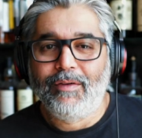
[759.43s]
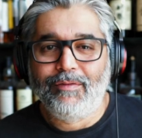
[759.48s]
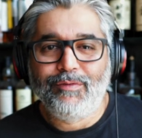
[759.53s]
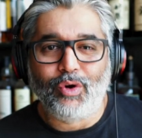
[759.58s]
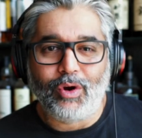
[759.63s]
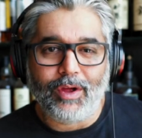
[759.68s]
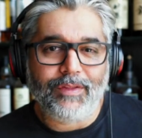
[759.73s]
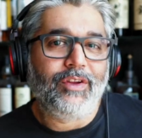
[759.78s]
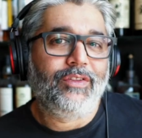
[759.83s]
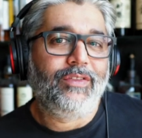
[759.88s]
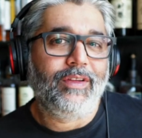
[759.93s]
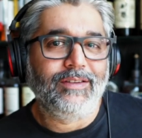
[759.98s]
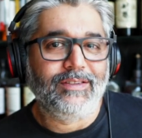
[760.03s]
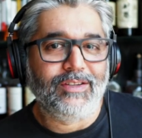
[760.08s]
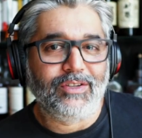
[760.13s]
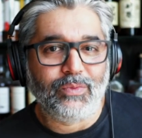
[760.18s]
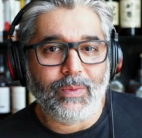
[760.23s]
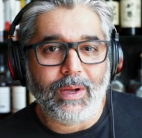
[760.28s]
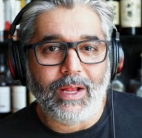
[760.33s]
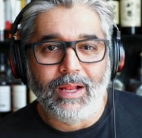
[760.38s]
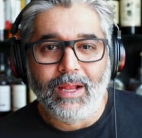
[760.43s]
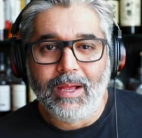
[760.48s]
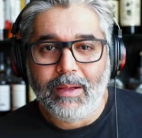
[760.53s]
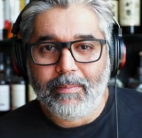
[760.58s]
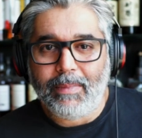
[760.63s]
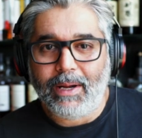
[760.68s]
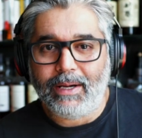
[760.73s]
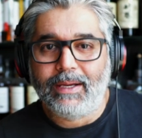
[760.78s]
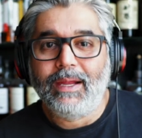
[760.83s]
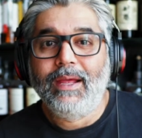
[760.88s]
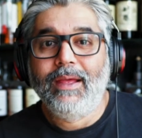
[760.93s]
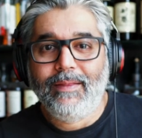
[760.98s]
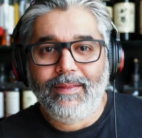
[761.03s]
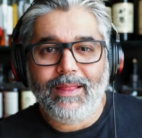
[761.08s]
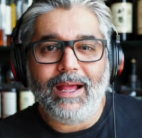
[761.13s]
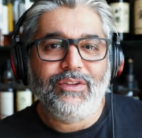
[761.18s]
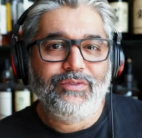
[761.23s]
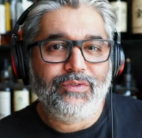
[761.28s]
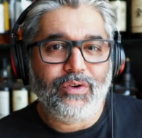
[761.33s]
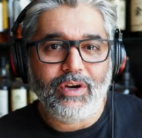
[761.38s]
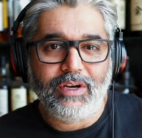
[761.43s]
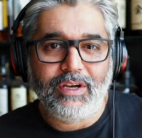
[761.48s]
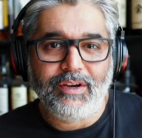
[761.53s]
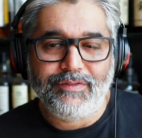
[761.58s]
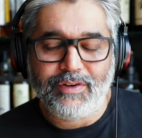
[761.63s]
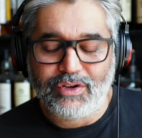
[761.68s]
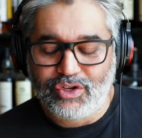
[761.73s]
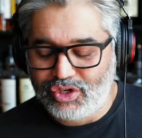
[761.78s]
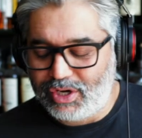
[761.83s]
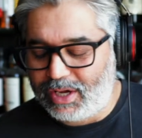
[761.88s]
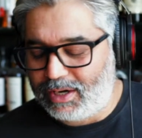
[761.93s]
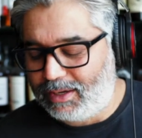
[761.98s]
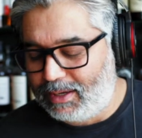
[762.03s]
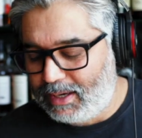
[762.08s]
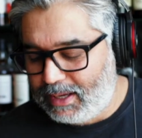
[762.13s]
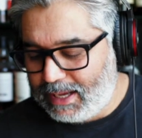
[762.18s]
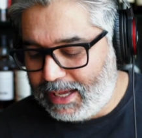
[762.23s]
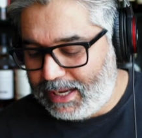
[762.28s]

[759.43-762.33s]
For other things as well, but that's for a different channel.